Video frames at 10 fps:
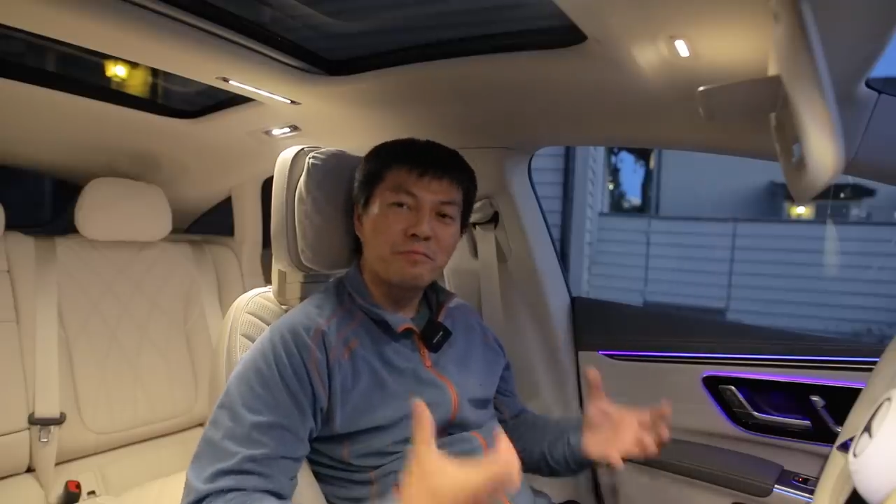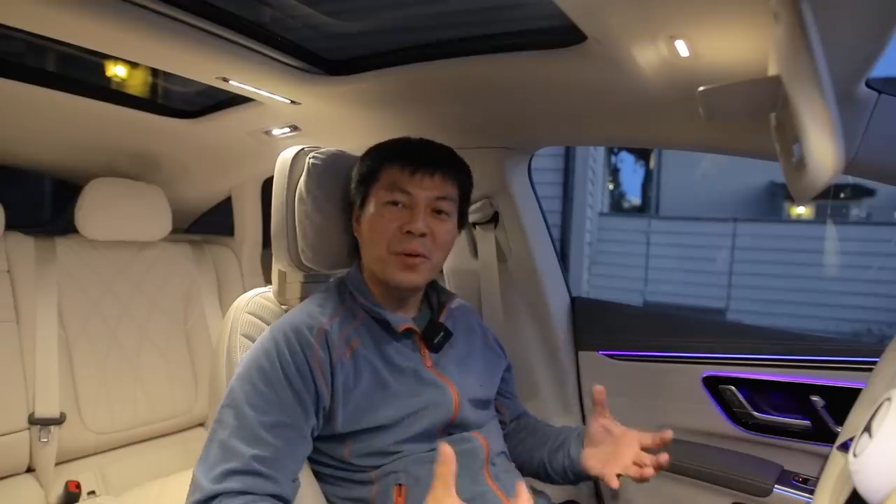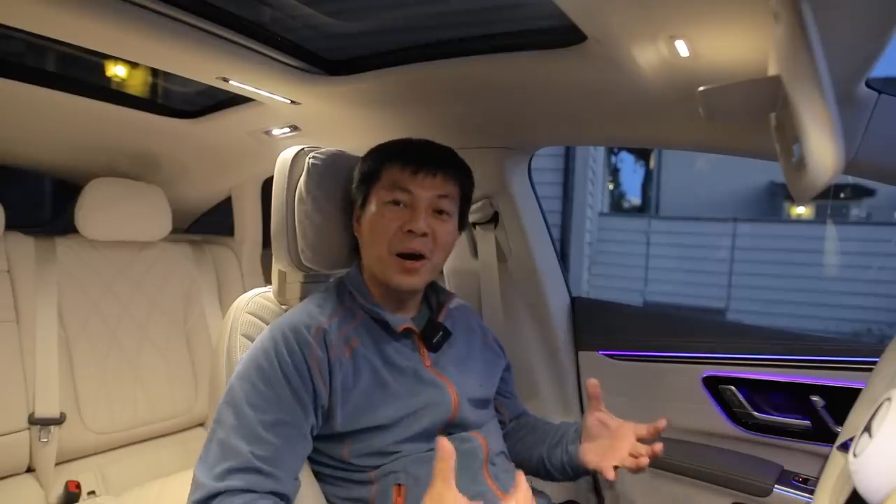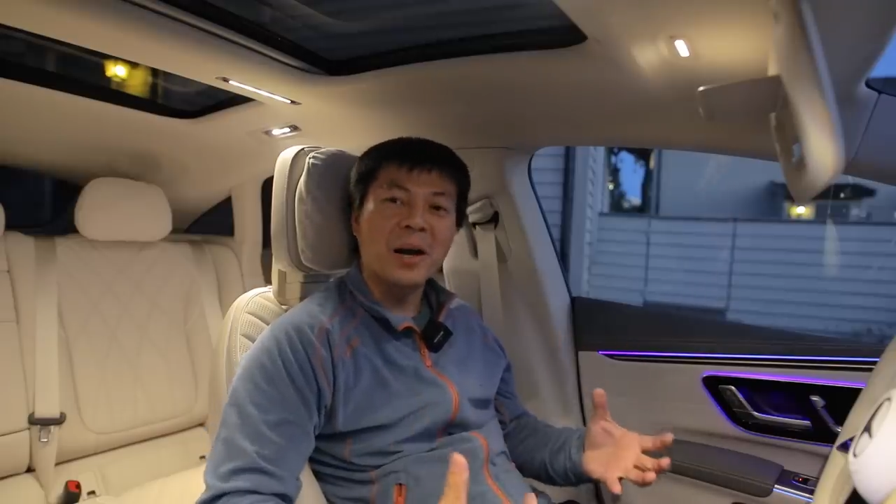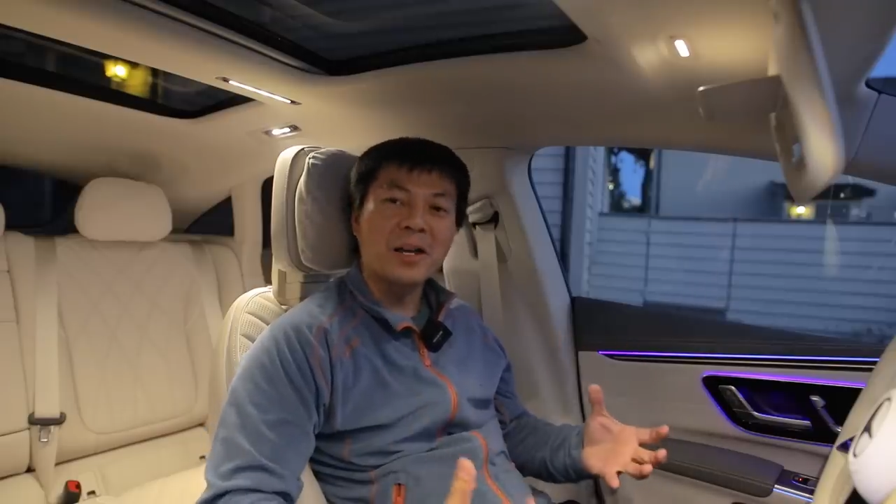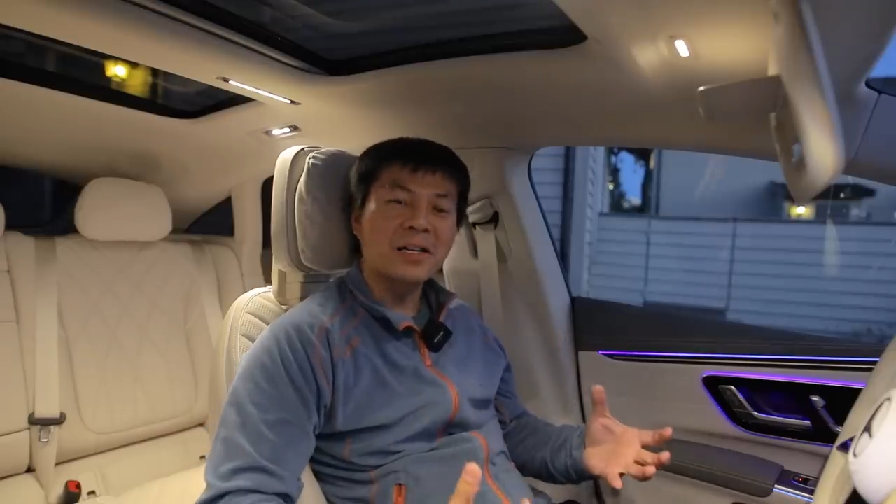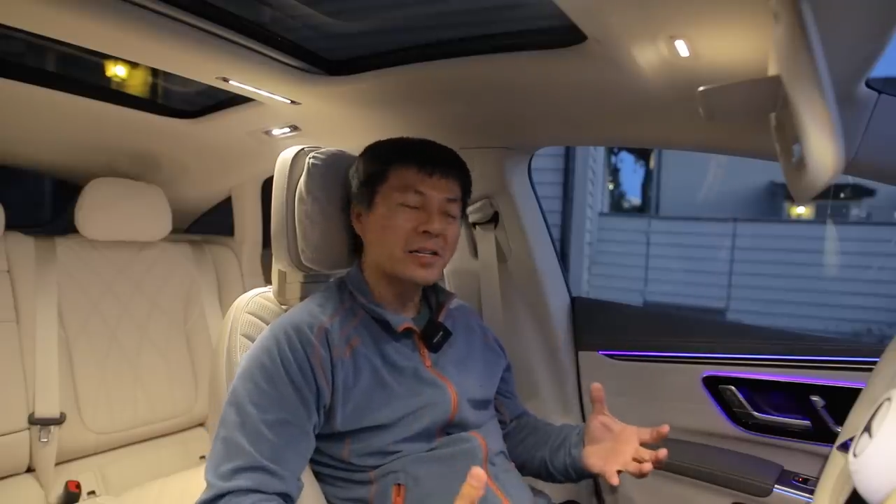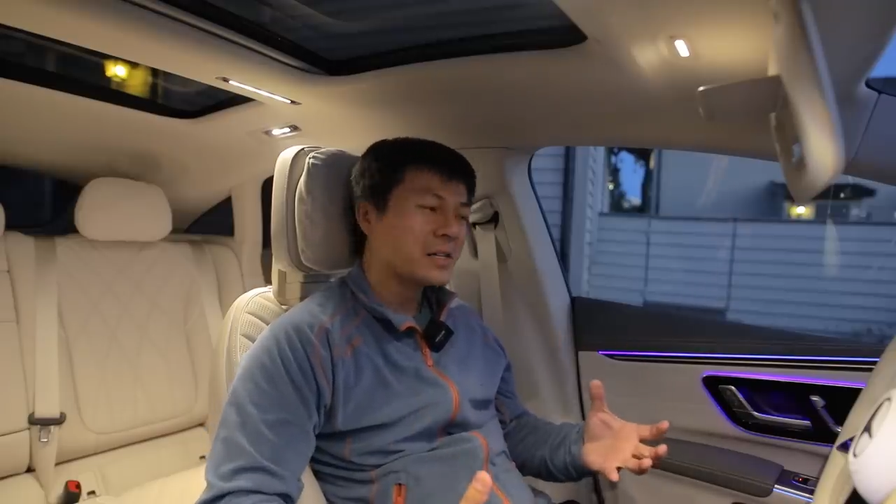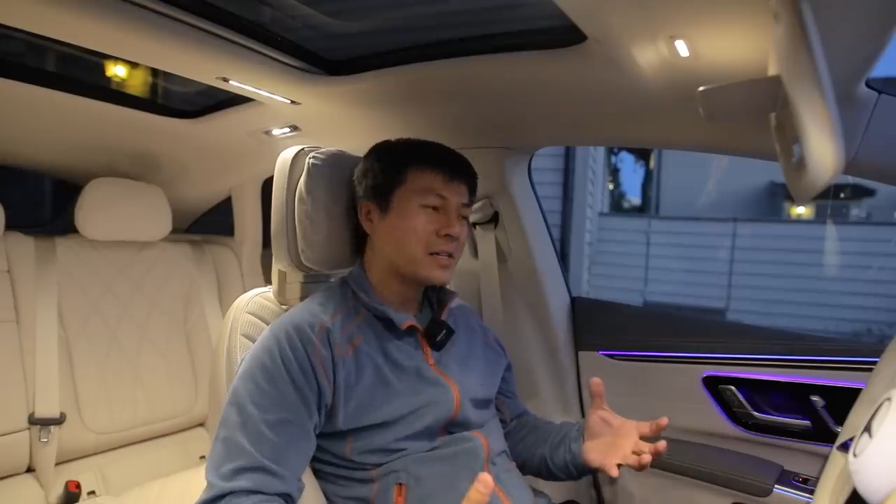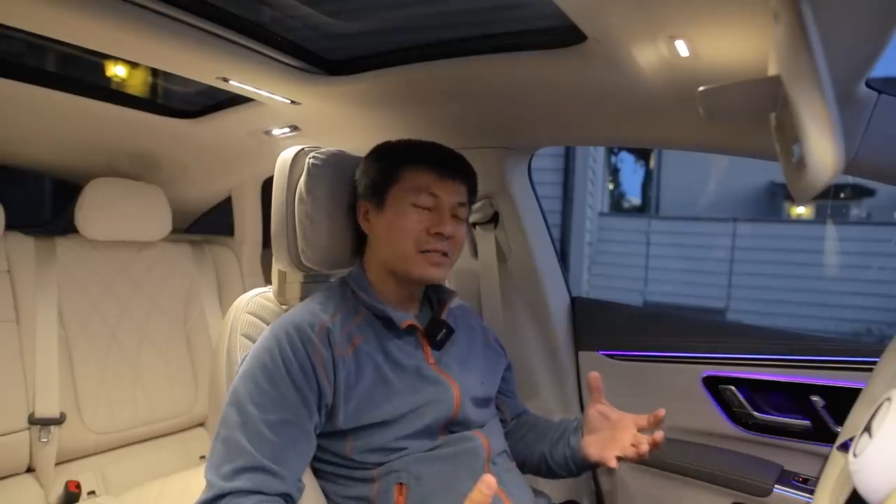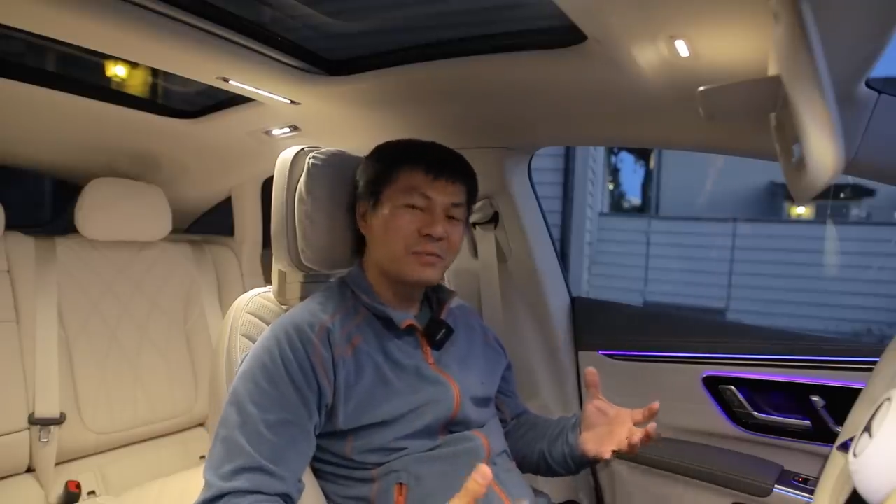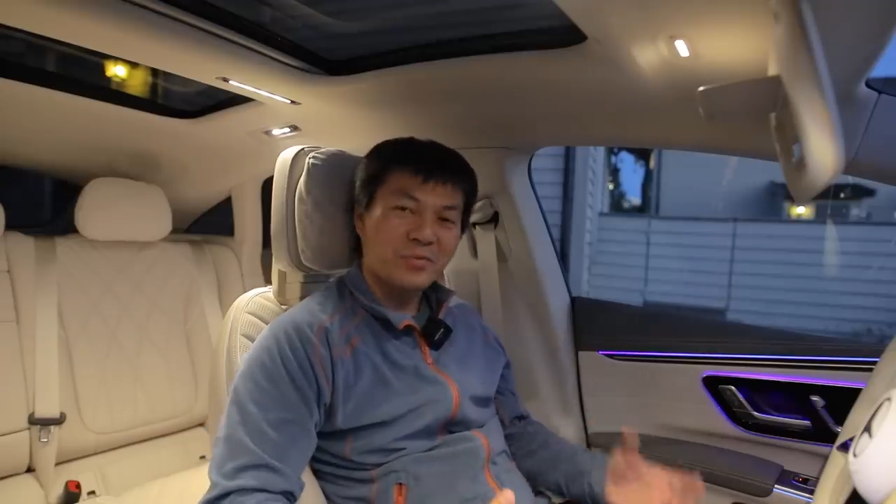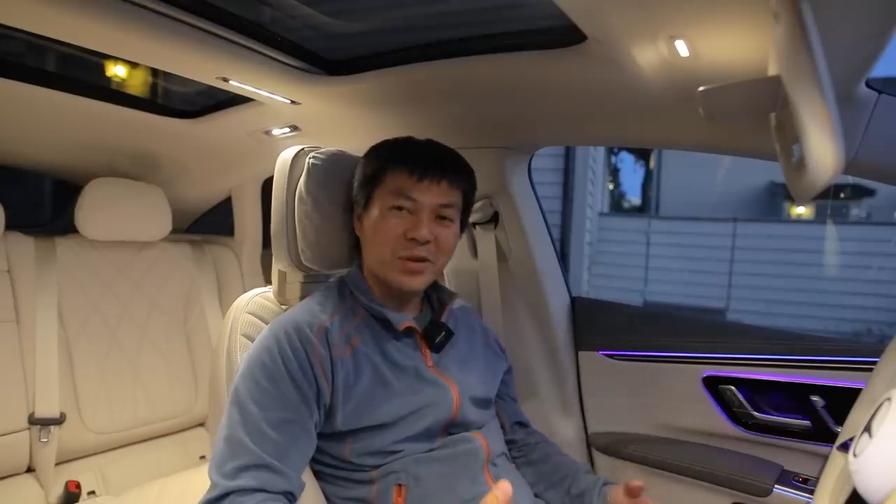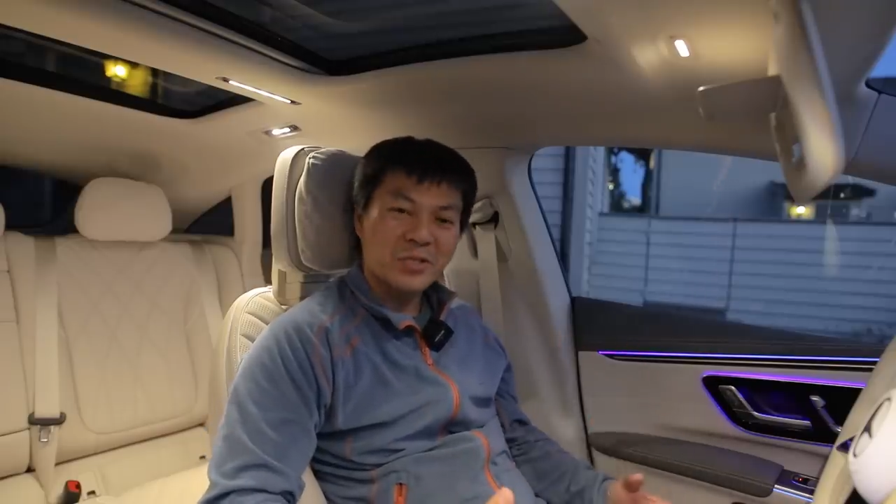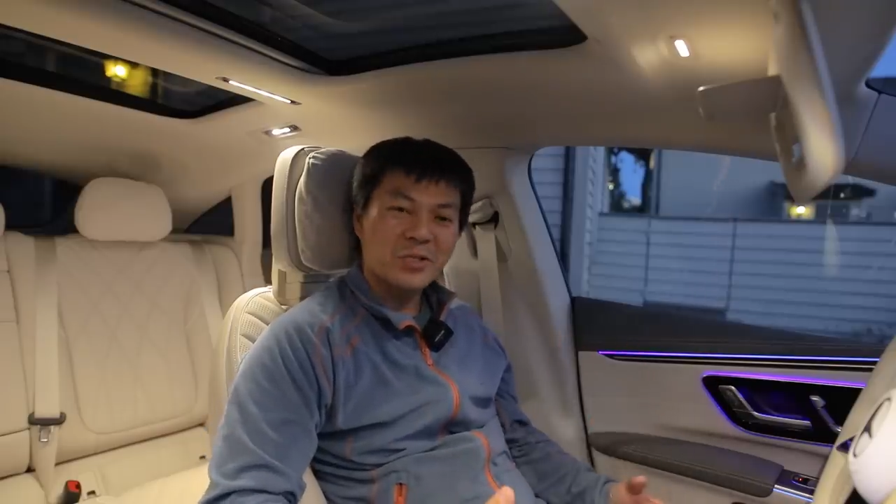buy the
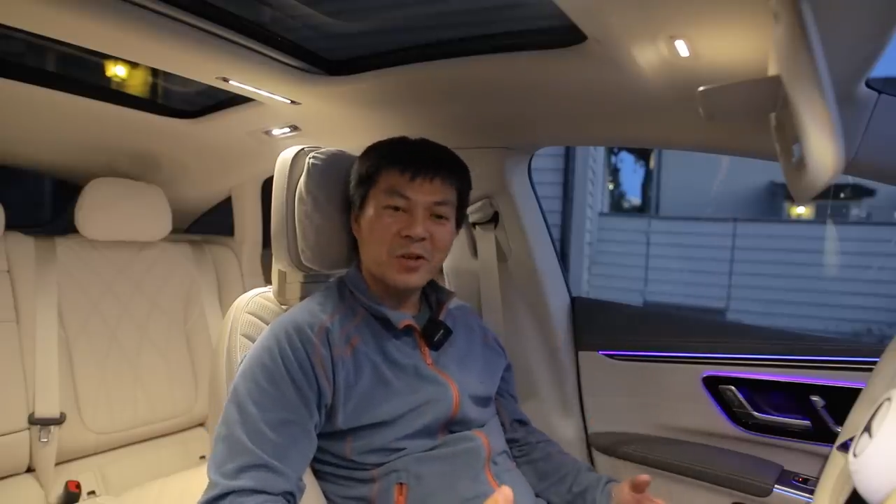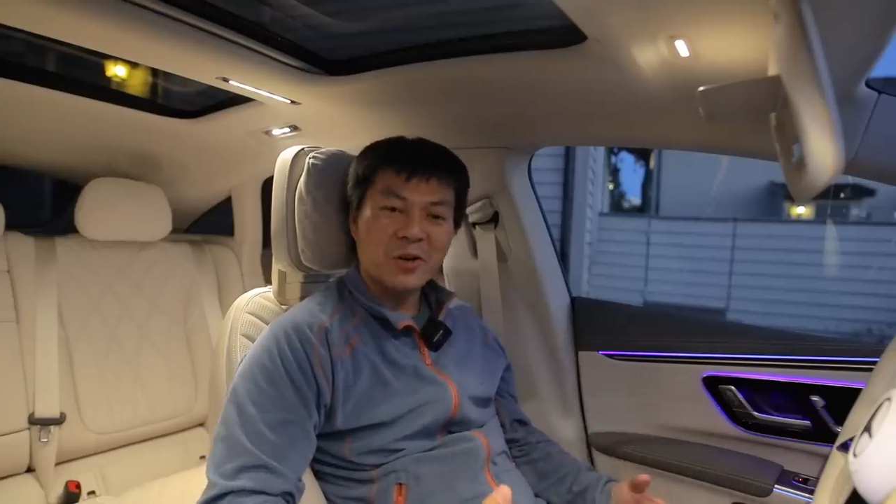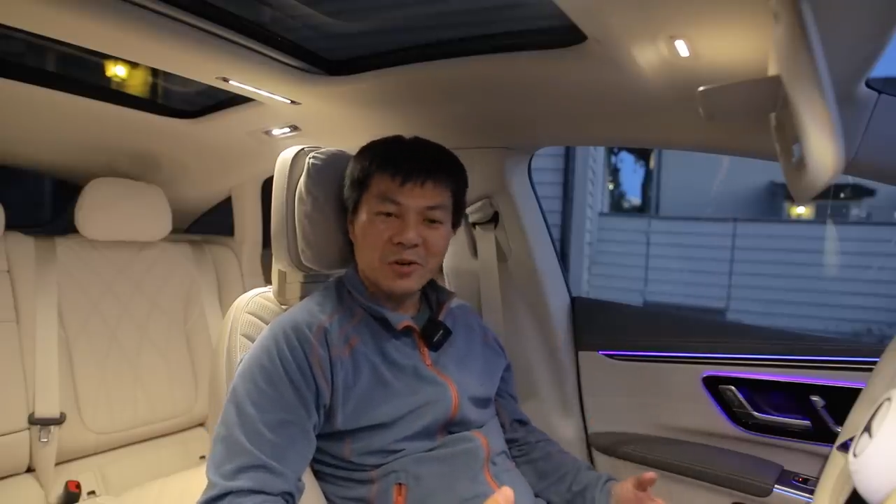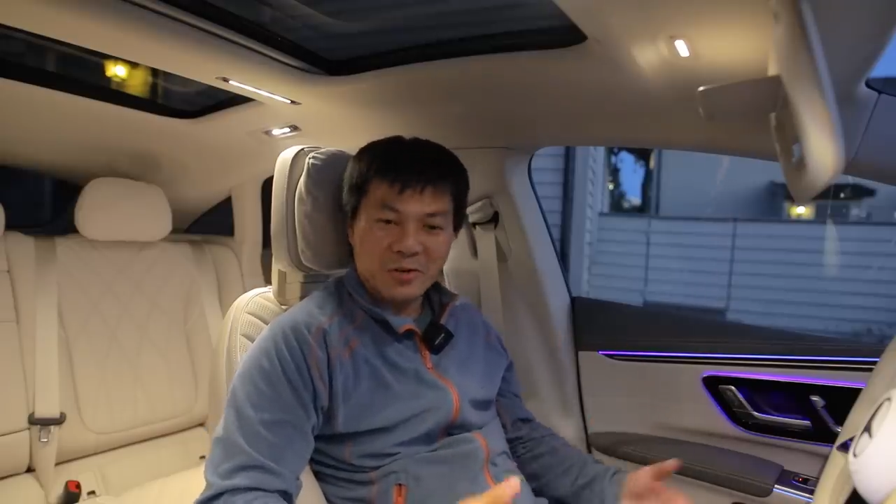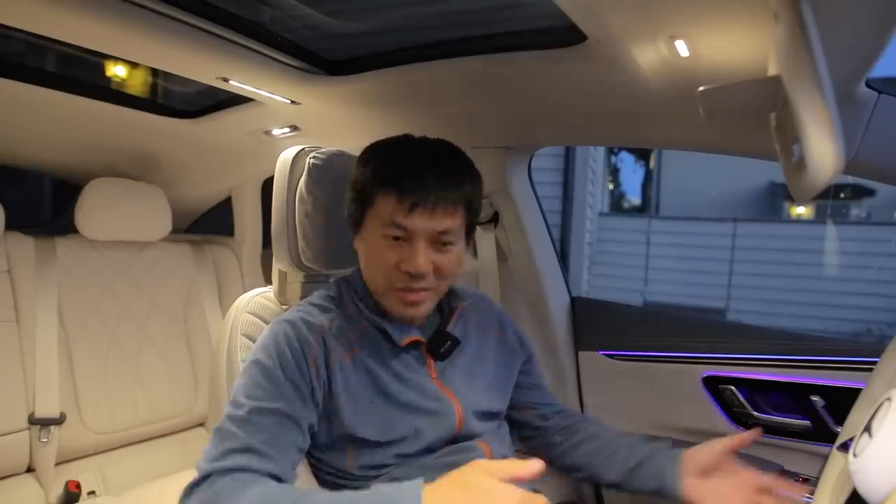press car.